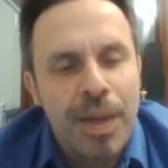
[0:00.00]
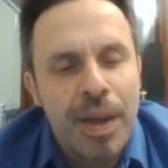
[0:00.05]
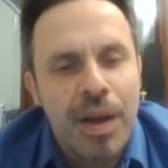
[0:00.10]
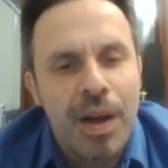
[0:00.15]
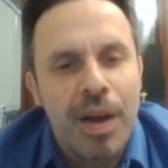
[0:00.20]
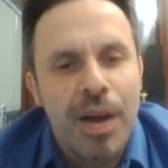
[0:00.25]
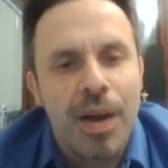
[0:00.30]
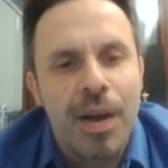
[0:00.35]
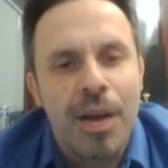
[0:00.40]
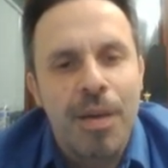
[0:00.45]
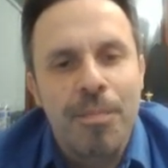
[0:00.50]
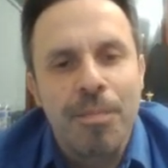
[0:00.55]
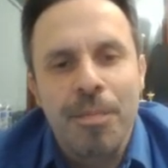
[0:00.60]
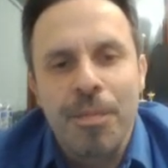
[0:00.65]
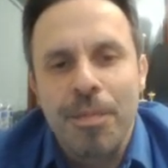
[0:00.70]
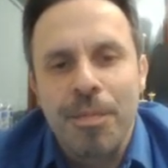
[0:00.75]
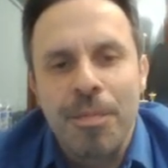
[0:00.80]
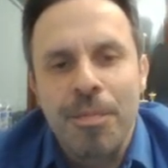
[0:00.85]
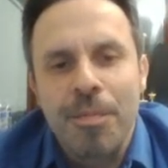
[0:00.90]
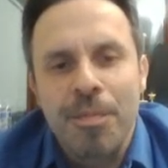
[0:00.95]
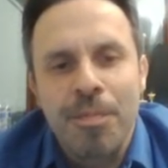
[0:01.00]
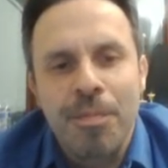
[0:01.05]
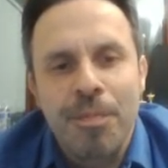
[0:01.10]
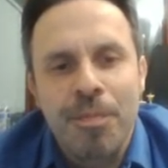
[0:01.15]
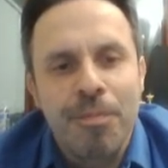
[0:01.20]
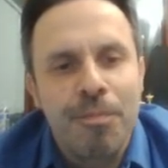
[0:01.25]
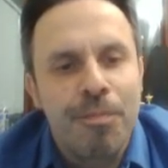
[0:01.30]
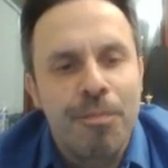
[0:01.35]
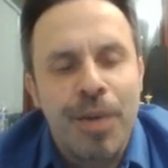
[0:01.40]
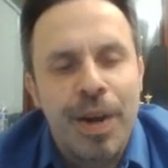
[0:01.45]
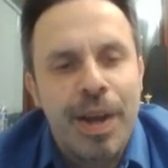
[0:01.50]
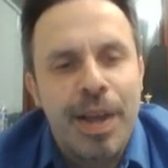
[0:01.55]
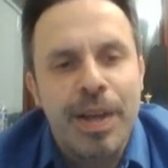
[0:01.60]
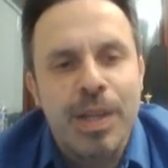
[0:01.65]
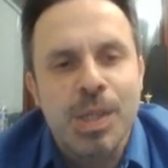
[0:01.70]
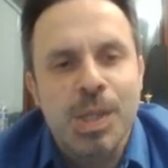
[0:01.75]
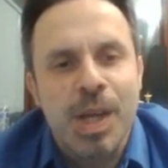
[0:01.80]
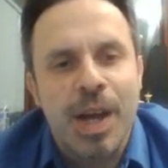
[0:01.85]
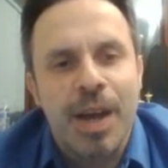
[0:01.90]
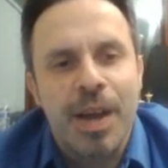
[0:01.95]
I'm very
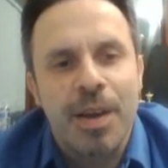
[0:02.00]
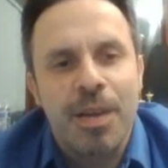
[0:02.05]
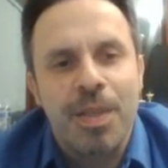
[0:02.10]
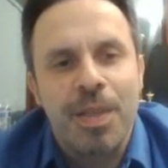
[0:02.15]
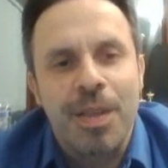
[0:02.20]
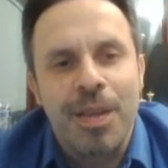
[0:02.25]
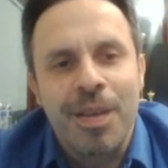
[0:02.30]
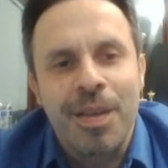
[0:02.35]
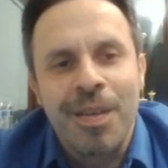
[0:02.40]
excited.